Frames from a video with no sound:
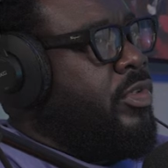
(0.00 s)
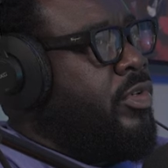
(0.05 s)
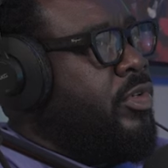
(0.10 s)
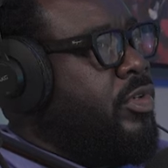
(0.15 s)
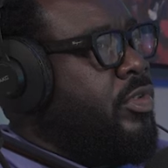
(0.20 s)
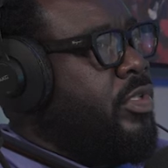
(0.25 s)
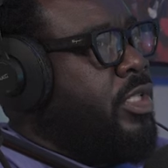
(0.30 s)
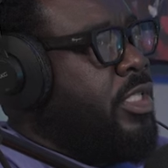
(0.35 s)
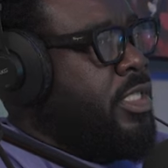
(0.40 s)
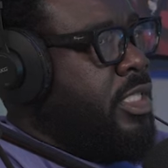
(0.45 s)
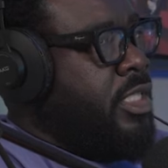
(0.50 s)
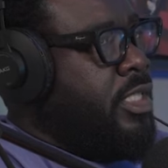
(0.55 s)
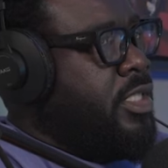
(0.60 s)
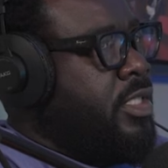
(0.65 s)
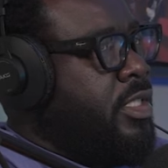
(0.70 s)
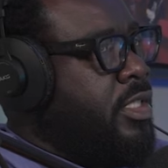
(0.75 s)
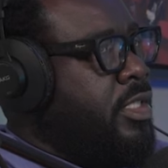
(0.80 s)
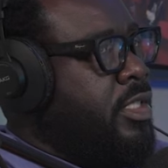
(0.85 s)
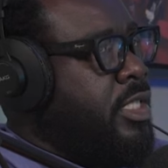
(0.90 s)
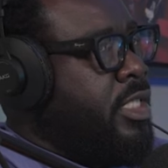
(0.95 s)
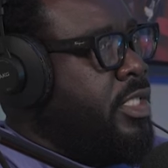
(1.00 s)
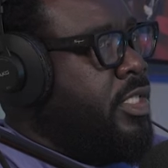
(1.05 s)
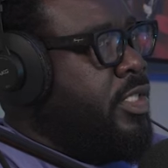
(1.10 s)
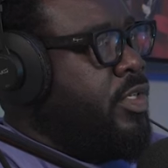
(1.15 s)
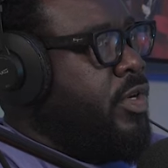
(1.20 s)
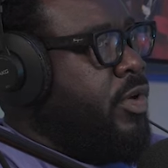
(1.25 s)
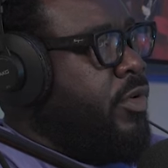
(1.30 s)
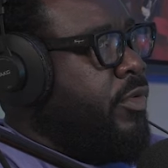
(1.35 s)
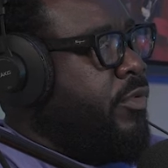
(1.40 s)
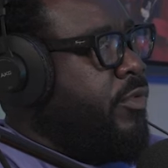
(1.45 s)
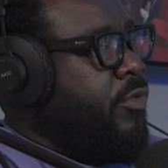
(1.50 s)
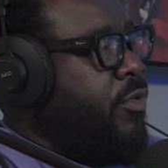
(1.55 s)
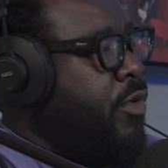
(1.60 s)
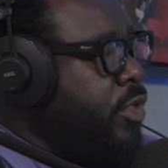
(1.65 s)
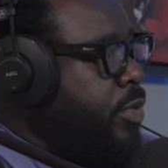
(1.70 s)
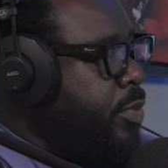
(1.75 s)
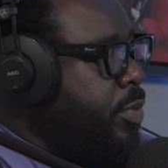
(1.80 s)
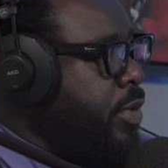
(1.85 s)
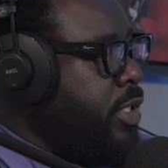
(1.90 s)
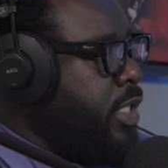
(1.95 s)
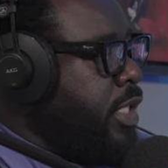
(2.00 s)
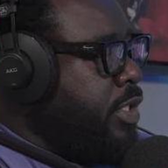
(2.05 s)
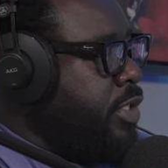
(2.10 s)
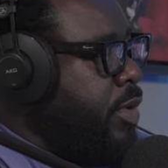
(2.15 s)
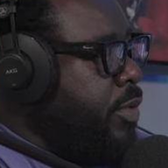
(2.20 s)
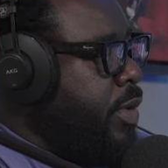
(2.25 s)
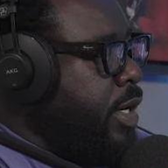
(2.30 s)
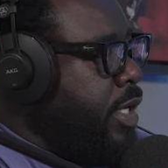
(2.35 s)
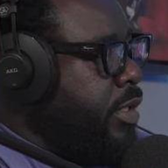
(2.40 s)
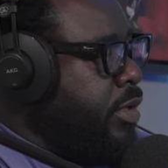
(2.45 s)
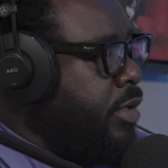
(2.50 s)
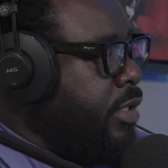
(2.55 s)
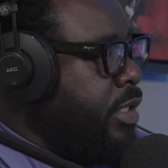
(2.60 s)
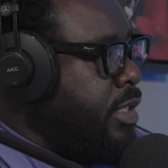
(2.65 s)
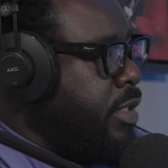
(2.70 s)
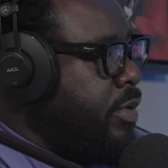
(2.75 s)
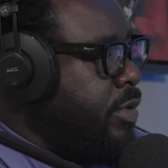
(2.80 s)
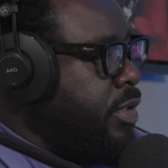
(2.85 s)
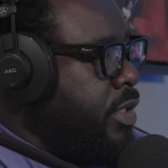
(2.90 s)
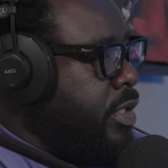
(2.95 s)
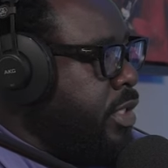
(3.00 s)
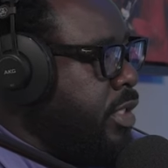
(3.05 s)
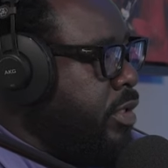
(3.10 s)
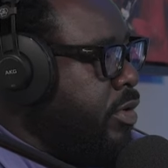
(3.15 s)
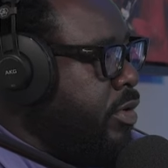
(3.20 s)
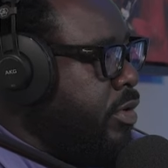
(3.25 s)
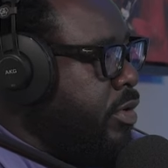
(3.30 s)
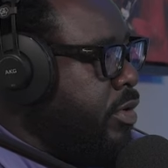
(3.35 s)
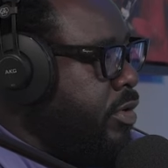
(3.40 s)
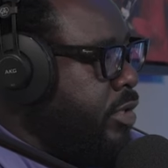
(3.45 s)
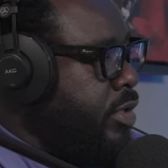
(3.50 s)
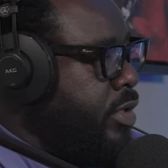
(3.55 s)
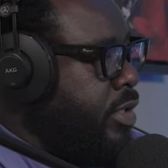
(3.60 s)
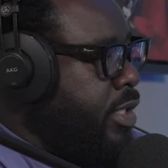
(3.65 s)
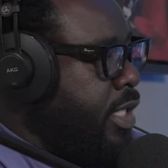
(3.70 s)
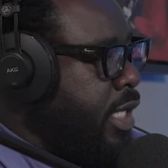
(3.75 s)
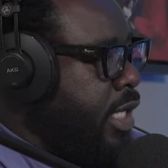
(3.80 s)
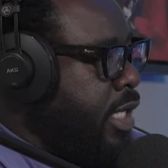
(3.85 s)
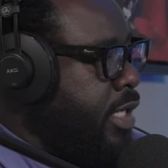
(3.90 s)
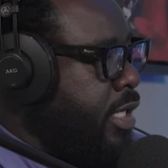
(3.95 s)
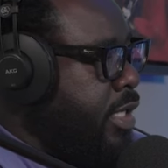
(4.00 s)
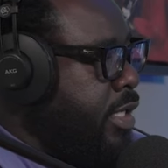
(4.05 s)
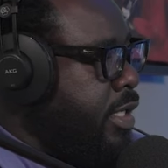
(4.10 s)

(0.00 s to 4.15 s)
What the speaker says: this is your fourth project you're working on? Is that what you're saying or third?